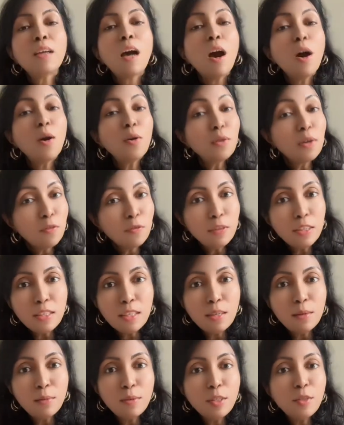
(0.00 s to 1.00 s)
out of the
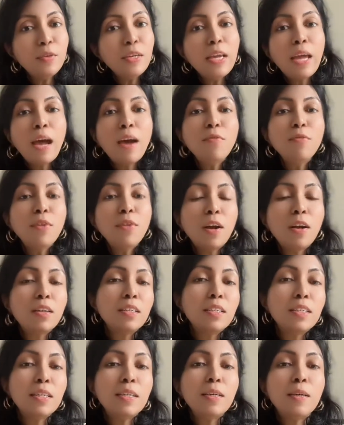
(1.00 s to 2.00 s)
syllabus,
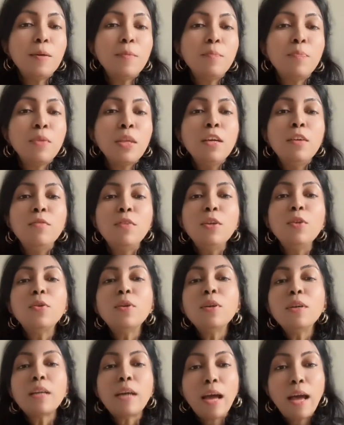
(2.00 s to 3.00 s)
we
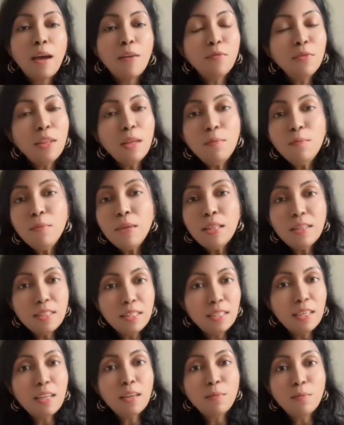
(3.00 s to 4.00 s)
don't have them in the
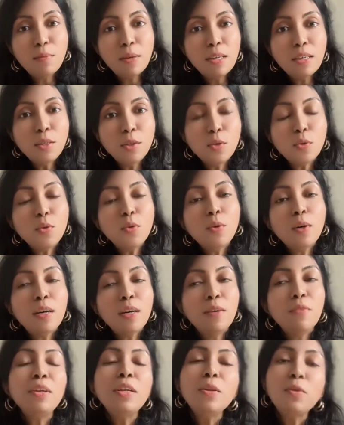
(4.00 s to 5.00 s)
syllabus. So
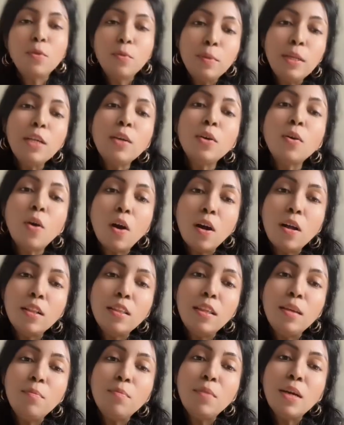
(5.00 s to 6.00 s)
we normally call
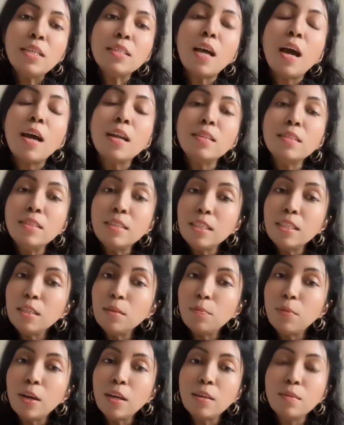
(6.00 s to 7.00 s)
them as
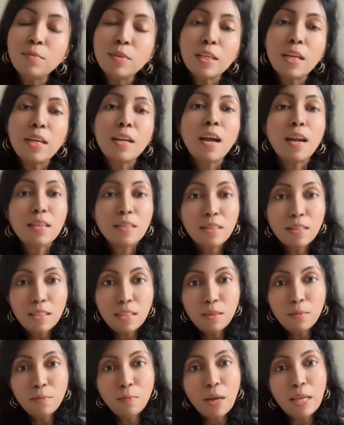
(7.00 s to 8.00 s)
unseen poems and
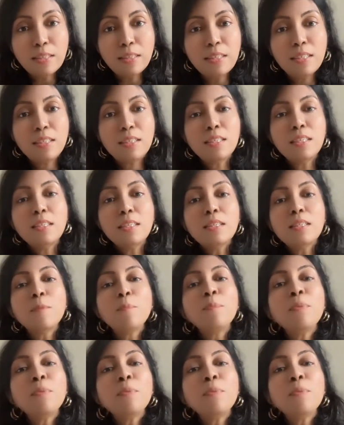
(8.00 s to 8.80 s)
unseen passages.